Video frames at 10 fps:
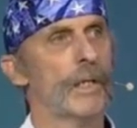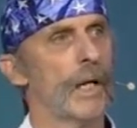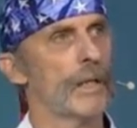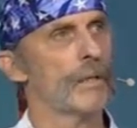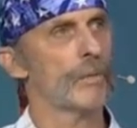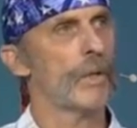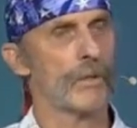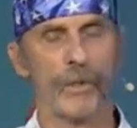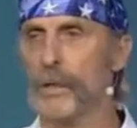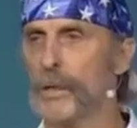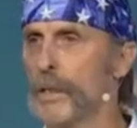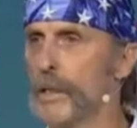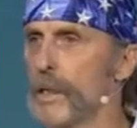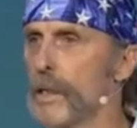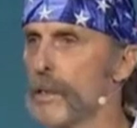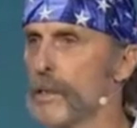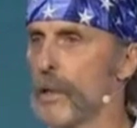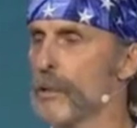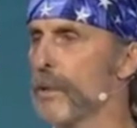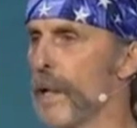uh, I used to watch all the uh,
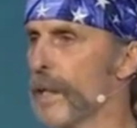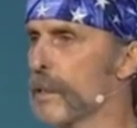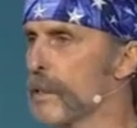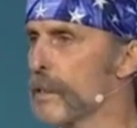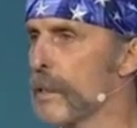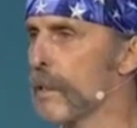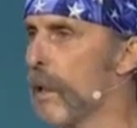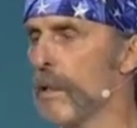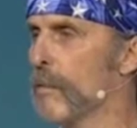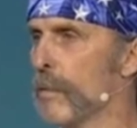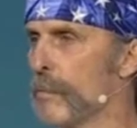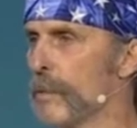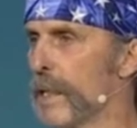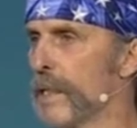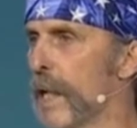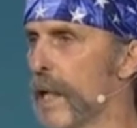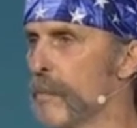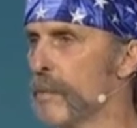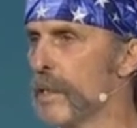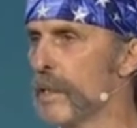Star Treks, all of them, 10
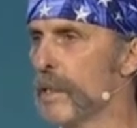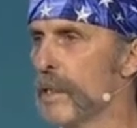times.